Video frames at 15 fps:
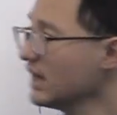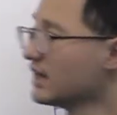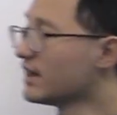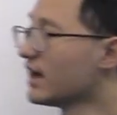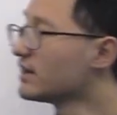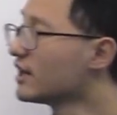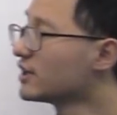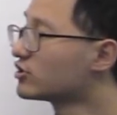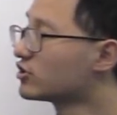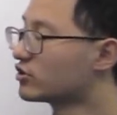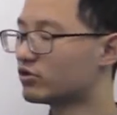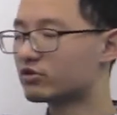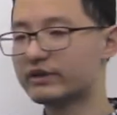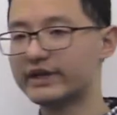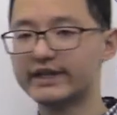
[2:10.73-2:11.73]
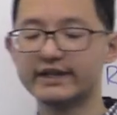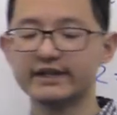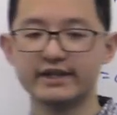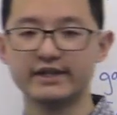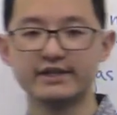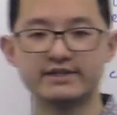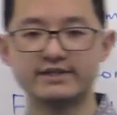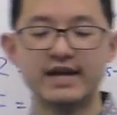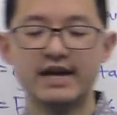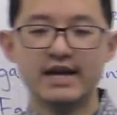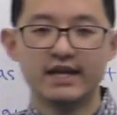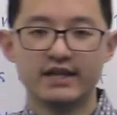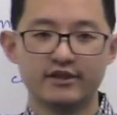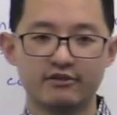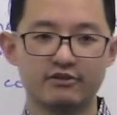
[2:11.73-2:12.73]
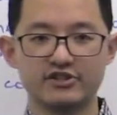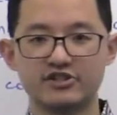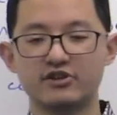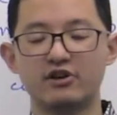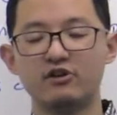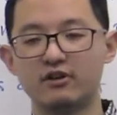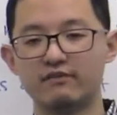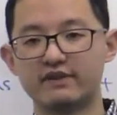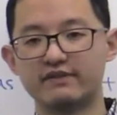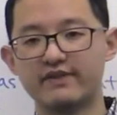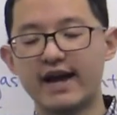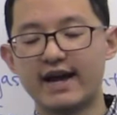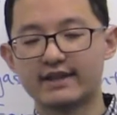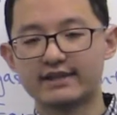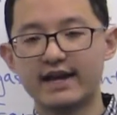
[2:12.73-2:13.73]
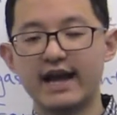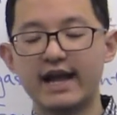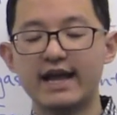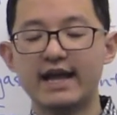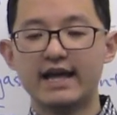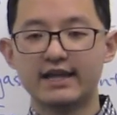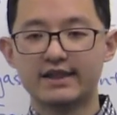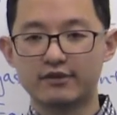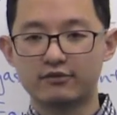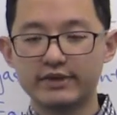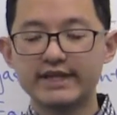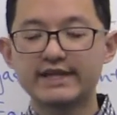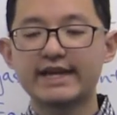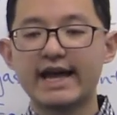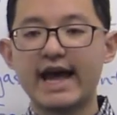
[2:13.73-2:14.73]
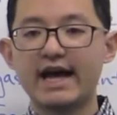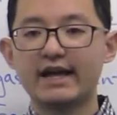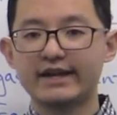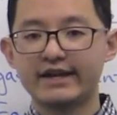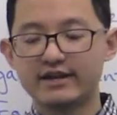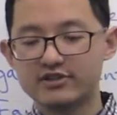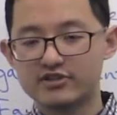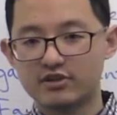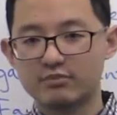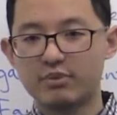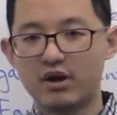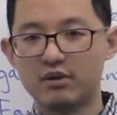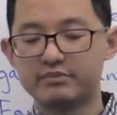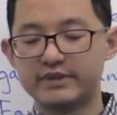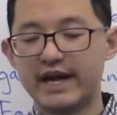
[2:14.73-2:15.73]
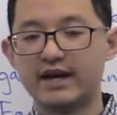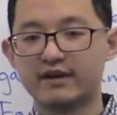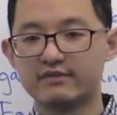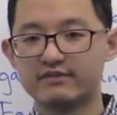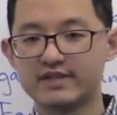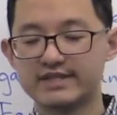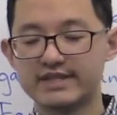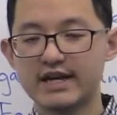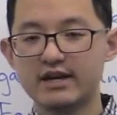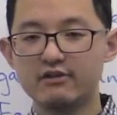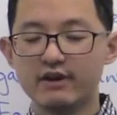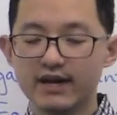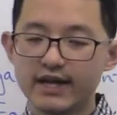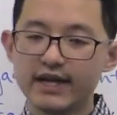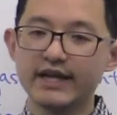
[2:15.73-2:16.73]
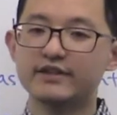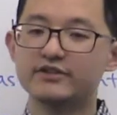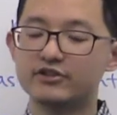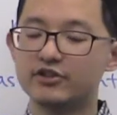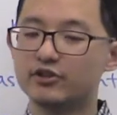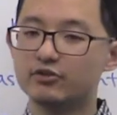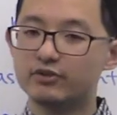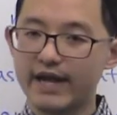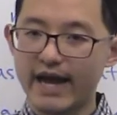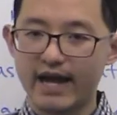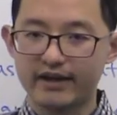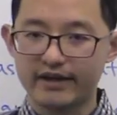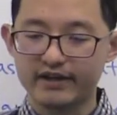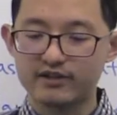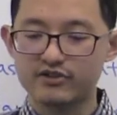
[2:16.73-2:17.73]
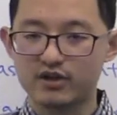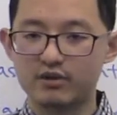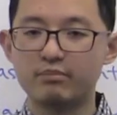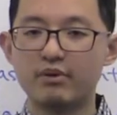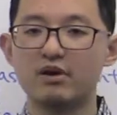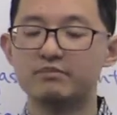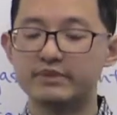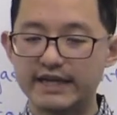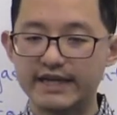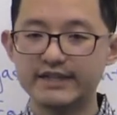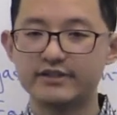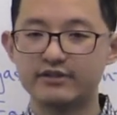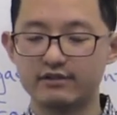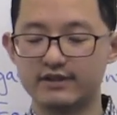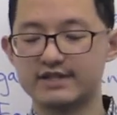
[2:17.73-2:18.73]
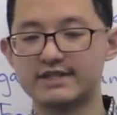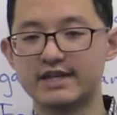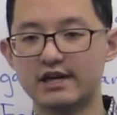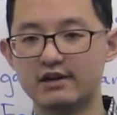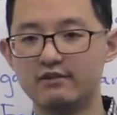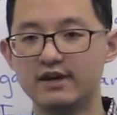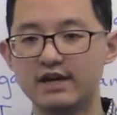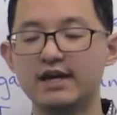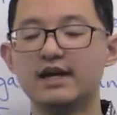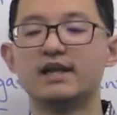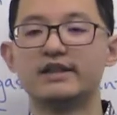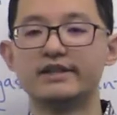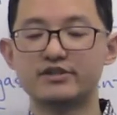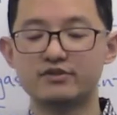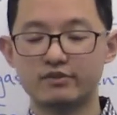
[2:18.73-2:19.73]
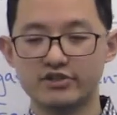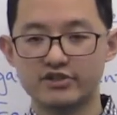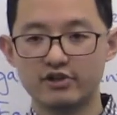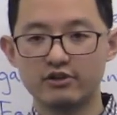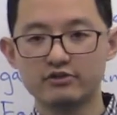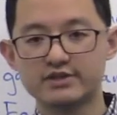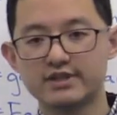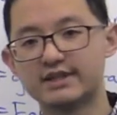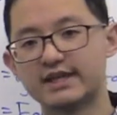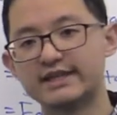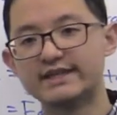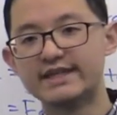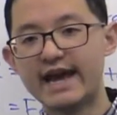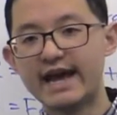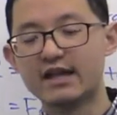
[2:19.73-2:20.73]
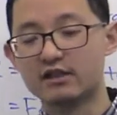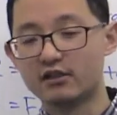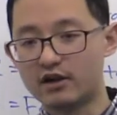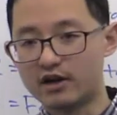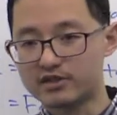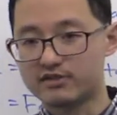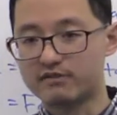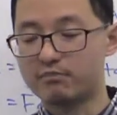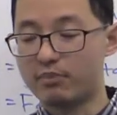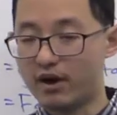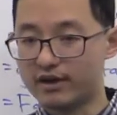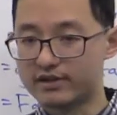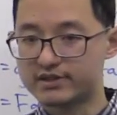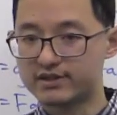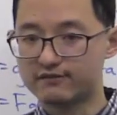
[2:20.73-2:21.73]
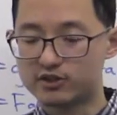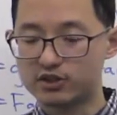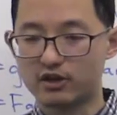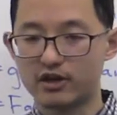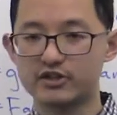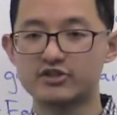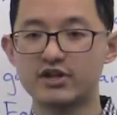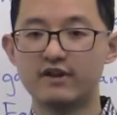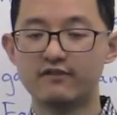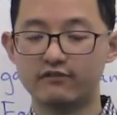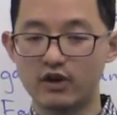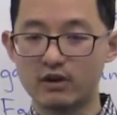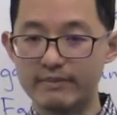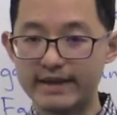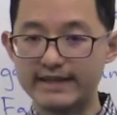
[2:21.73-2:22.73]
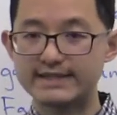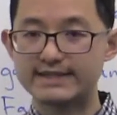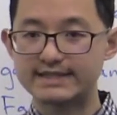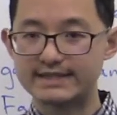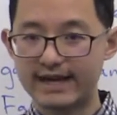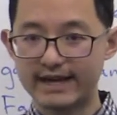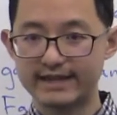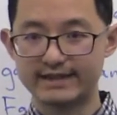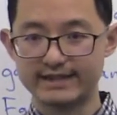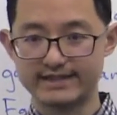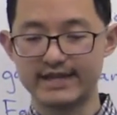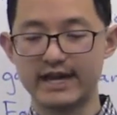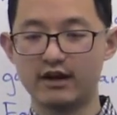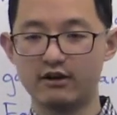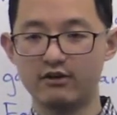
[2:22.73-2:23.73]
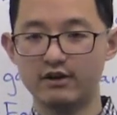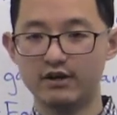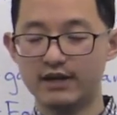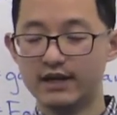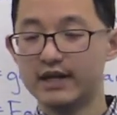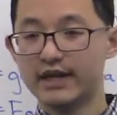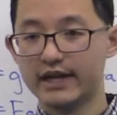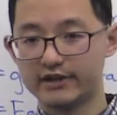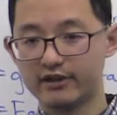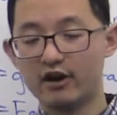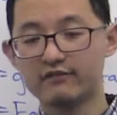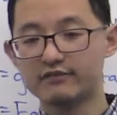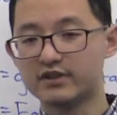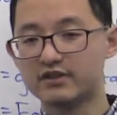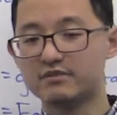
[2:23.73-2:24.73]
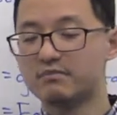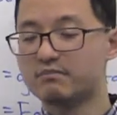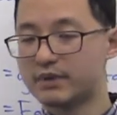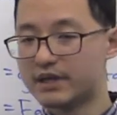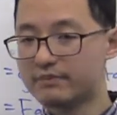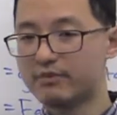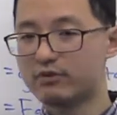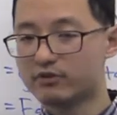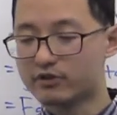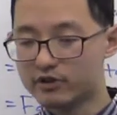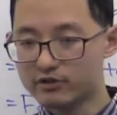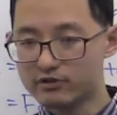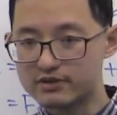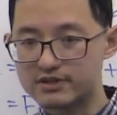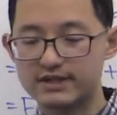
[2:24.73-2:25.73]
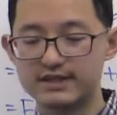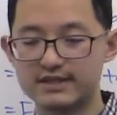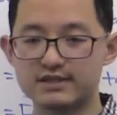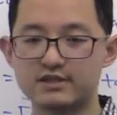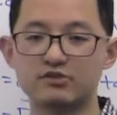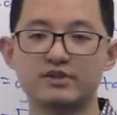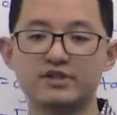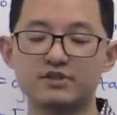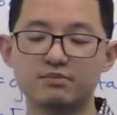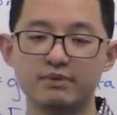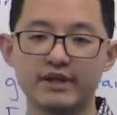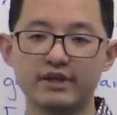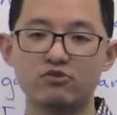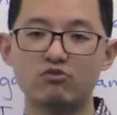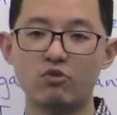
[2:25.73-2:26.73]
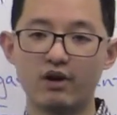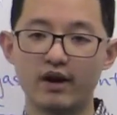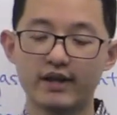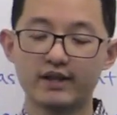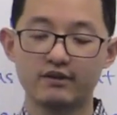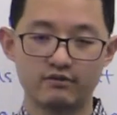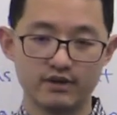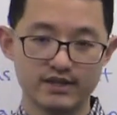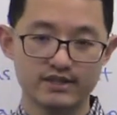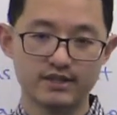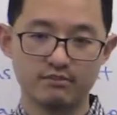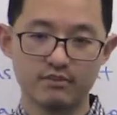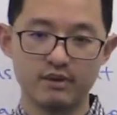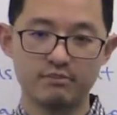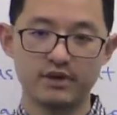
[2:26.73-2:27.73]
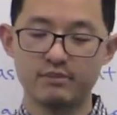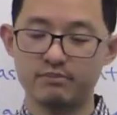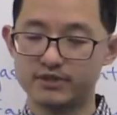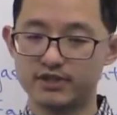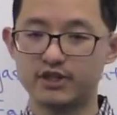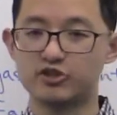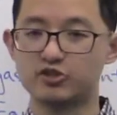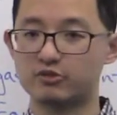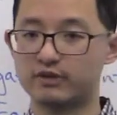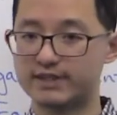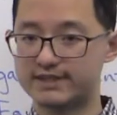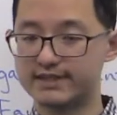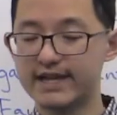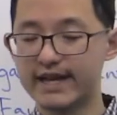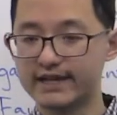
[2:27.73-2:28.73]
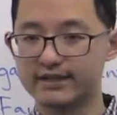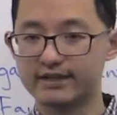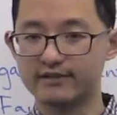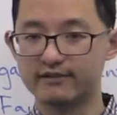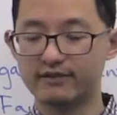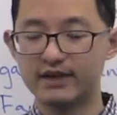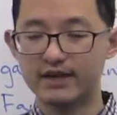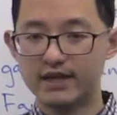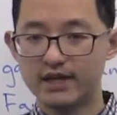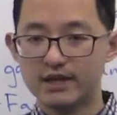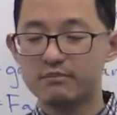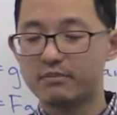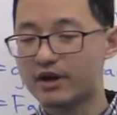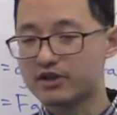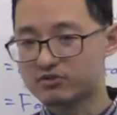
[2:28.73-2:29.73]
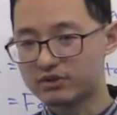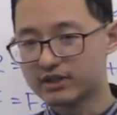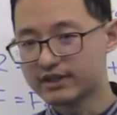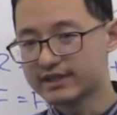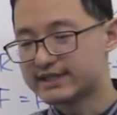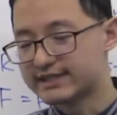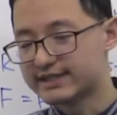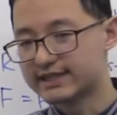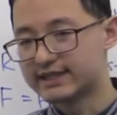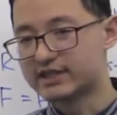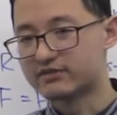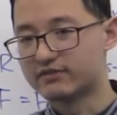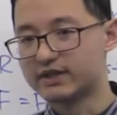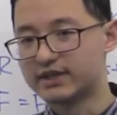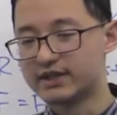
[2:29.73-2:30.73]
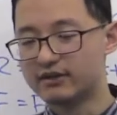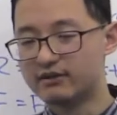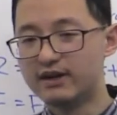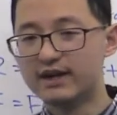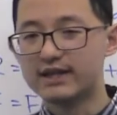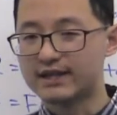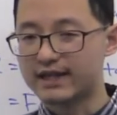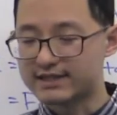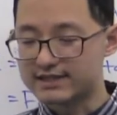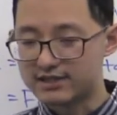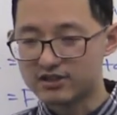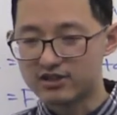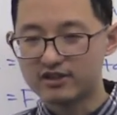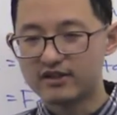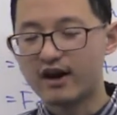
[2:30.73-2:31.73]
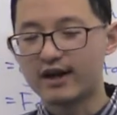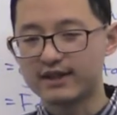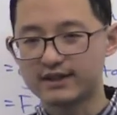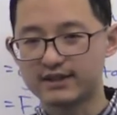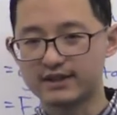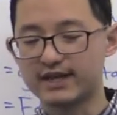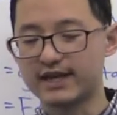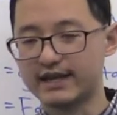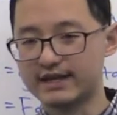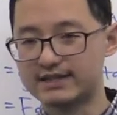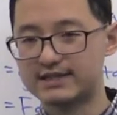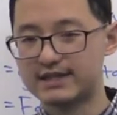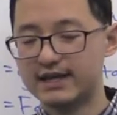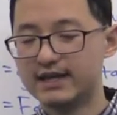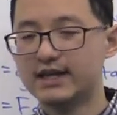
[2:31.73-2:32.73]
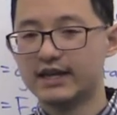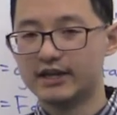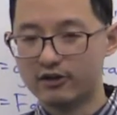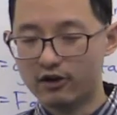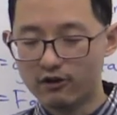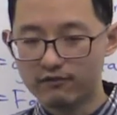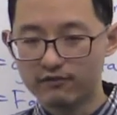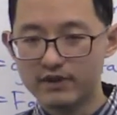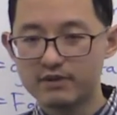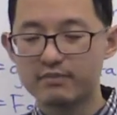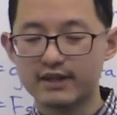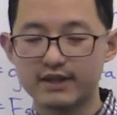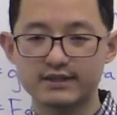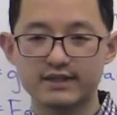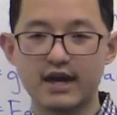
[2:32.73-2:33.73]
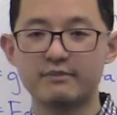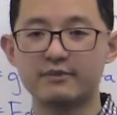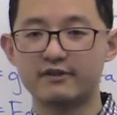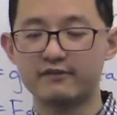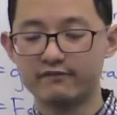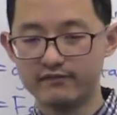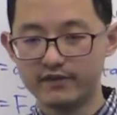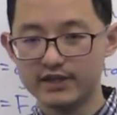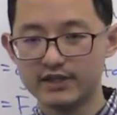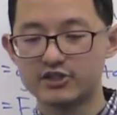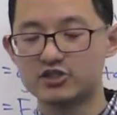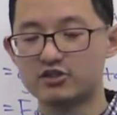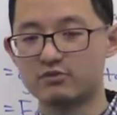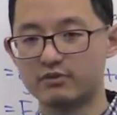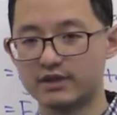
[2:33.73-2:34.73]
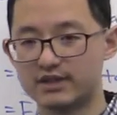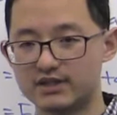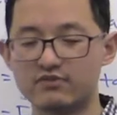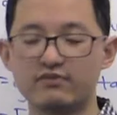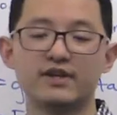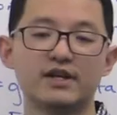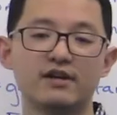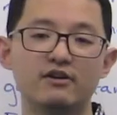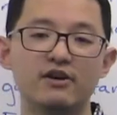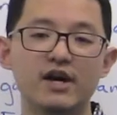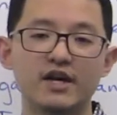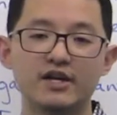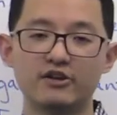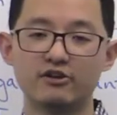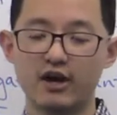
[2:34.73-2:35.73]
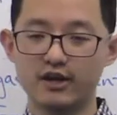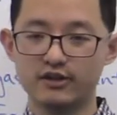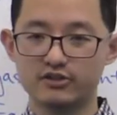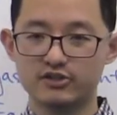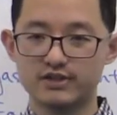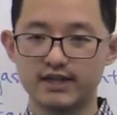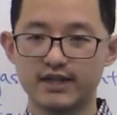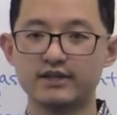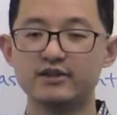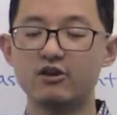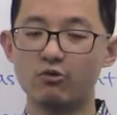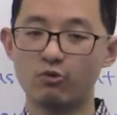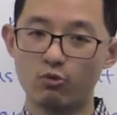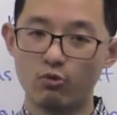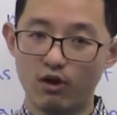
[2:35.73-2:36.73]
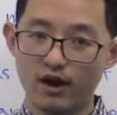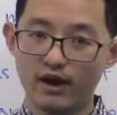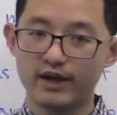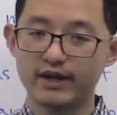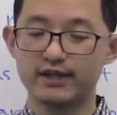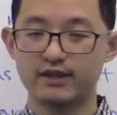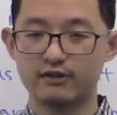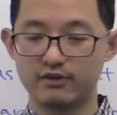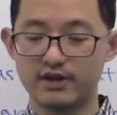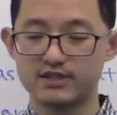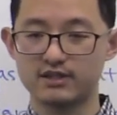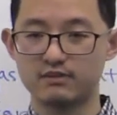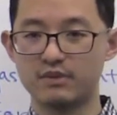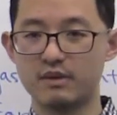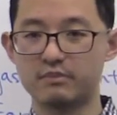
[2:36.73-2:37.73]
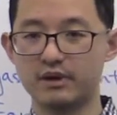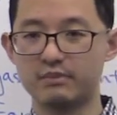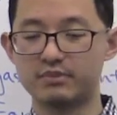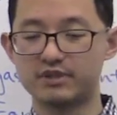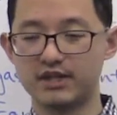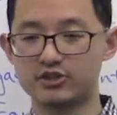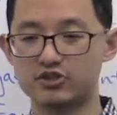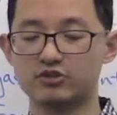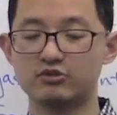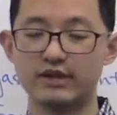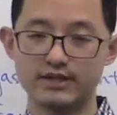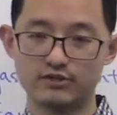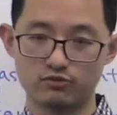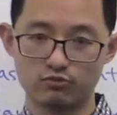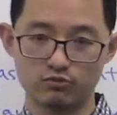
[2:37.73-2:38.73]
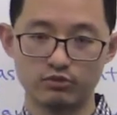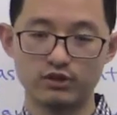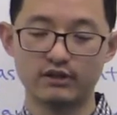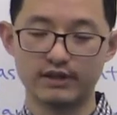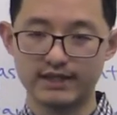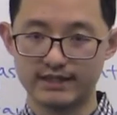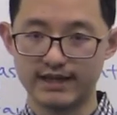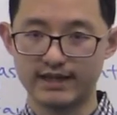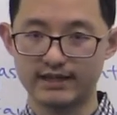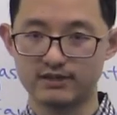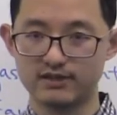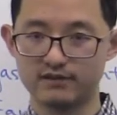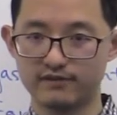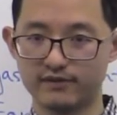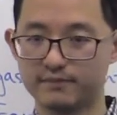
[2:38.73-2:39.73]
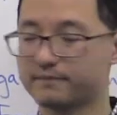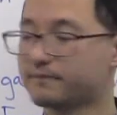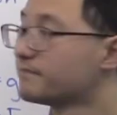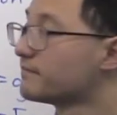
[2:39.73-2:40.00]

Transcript: The electrical gradient is the result of the fact that three cations are pumped out of the cell and two cations are pumped into the cell. This results in the net loss of positive charge from inside the cell. And often, people use this to explain why the resting membrane potential is negative. But as we're going to see in this video, that's not the case. And hopefully by the time you're finished with this video, you'll understand why the resting membrane potential is really negative.